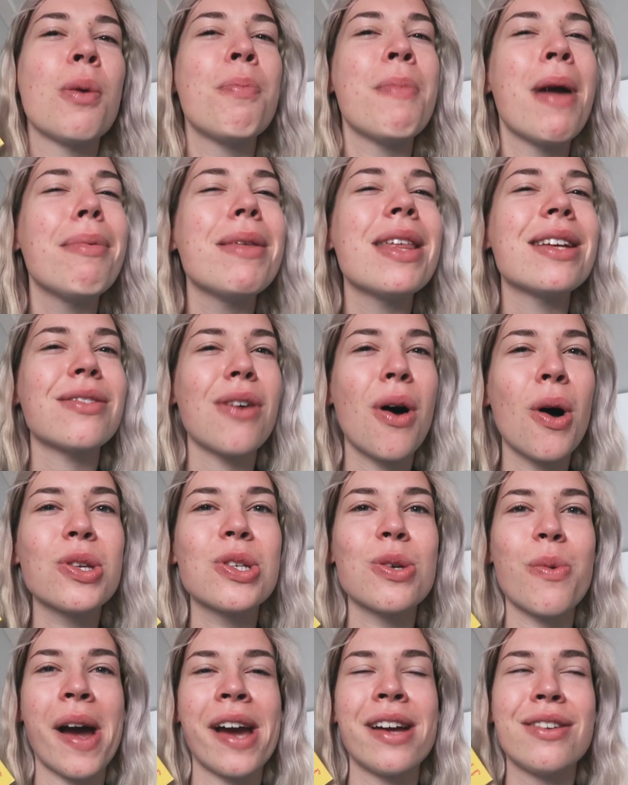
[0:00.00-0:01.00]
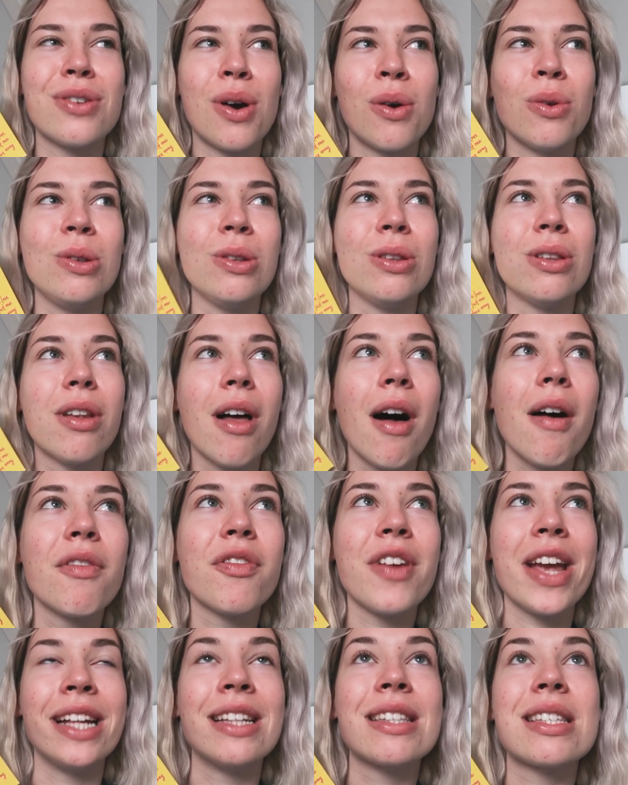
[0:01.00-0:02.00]
So maybe that's also why I don't
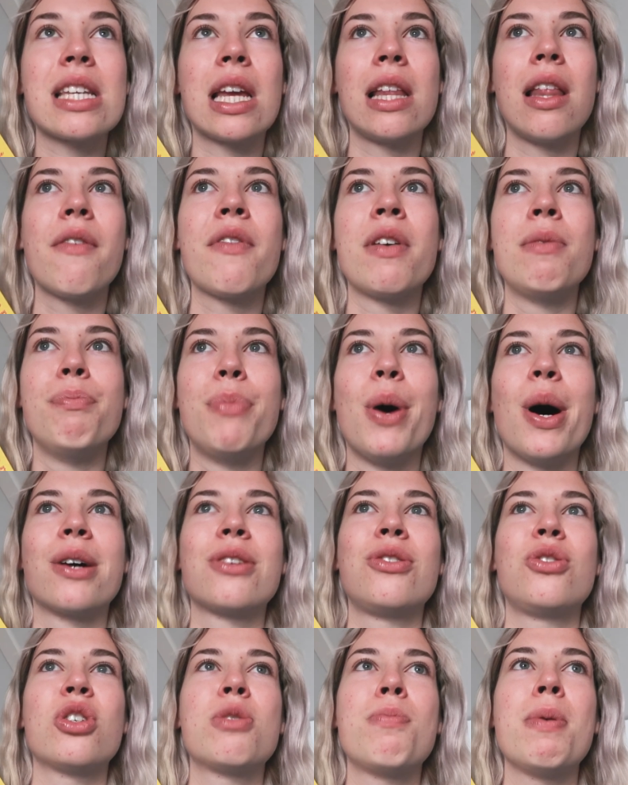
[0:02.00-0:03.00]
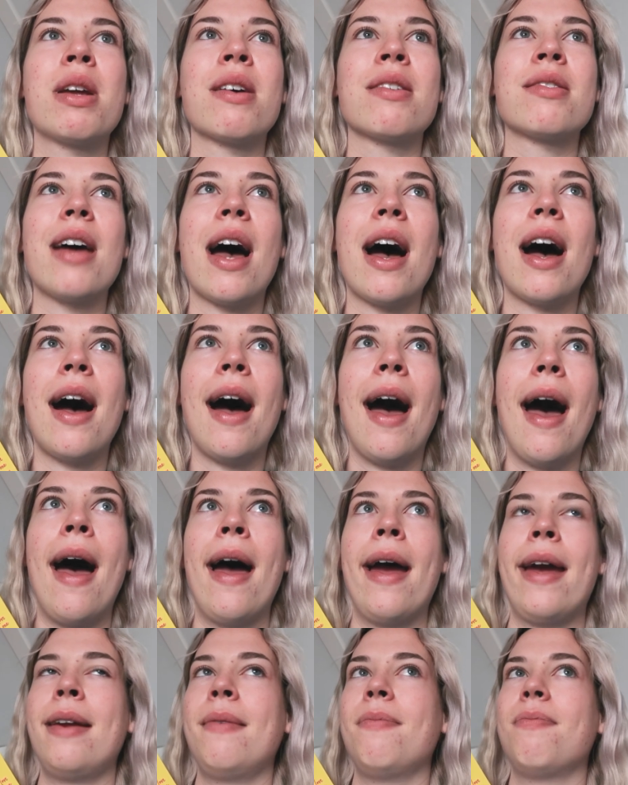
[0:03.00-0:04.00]
love insta love in books, just because
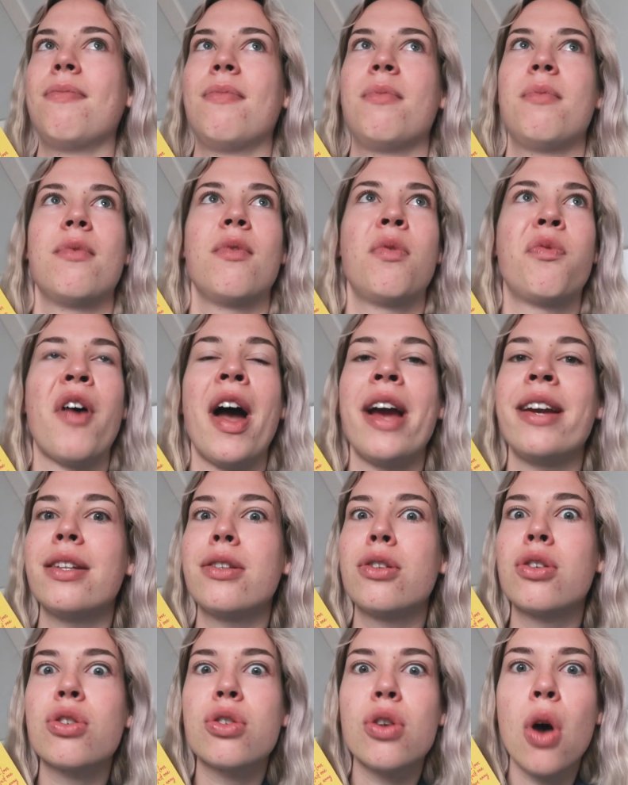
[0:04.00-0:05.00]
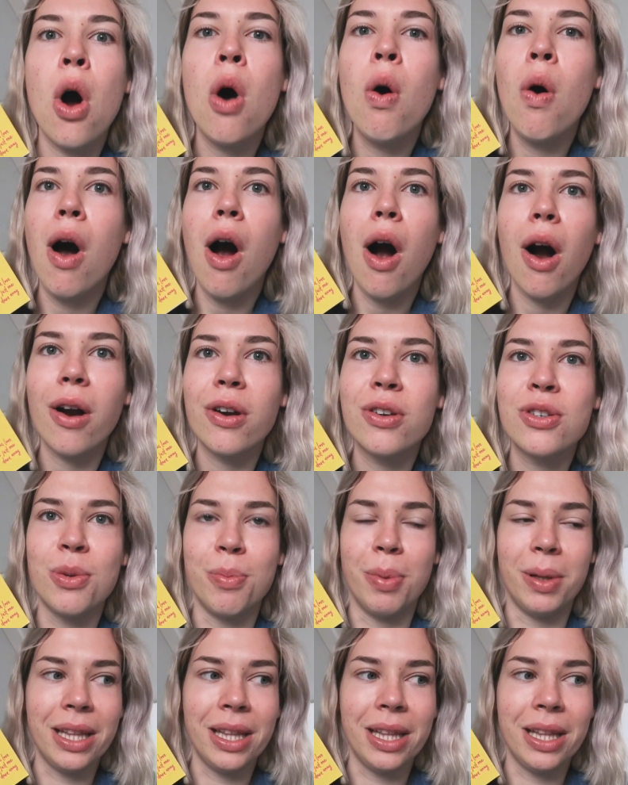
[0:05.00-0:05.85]
I find it so hard to